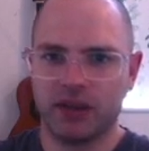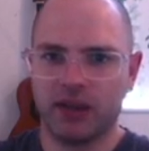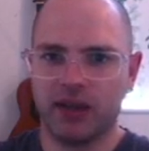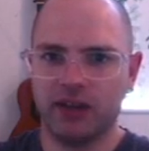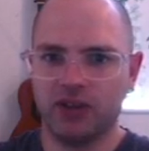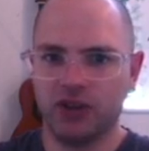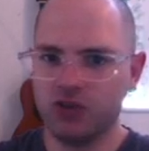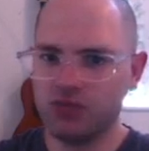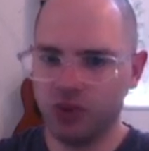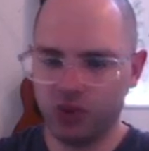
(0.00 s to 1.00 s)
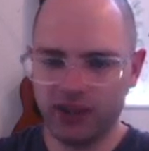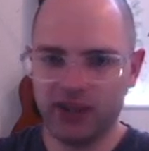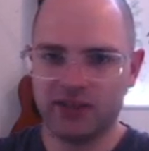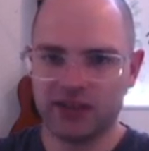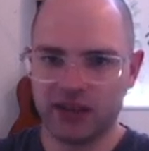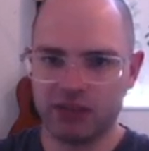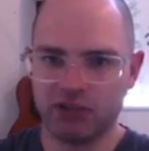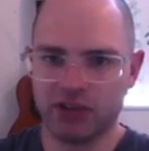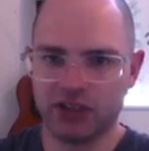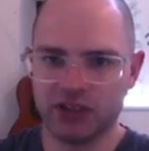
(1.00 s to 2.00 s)
and he turns mourning into
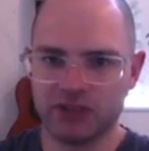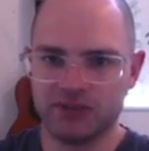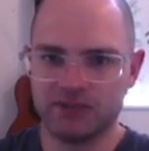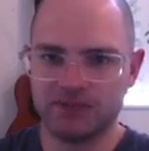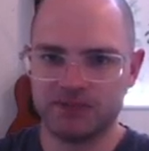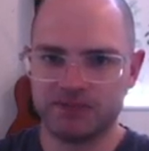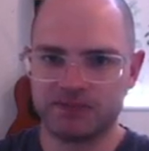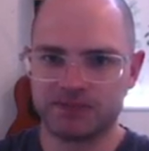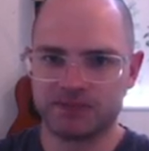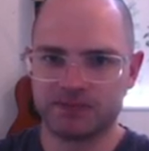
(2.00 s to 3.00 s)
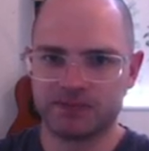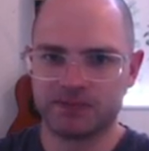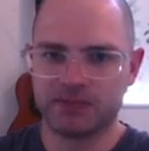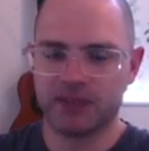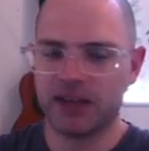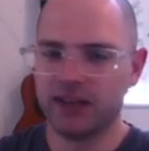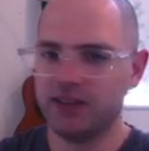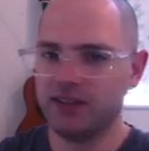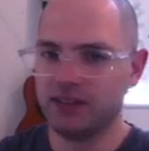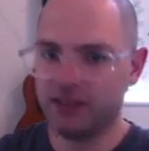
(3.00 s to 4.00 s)
celebration. And
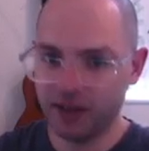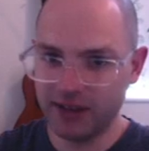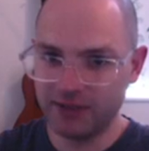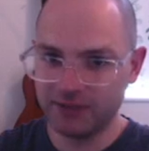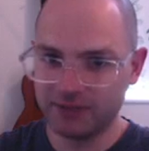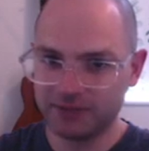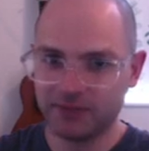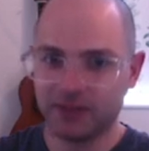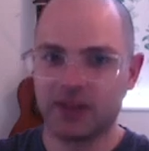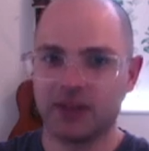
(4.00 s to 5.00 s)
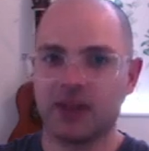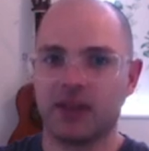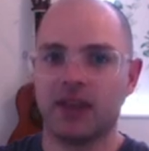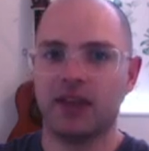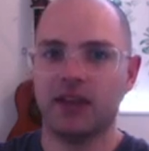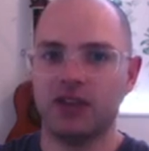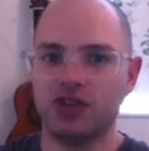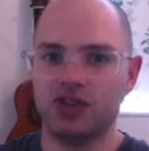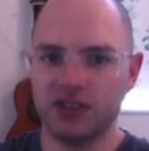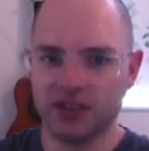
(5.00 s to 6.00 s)
he's done it in
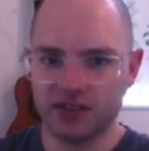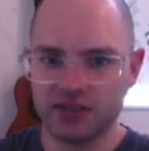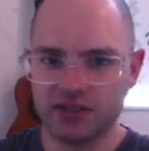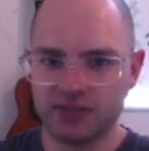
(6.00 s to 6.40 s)
Jesus.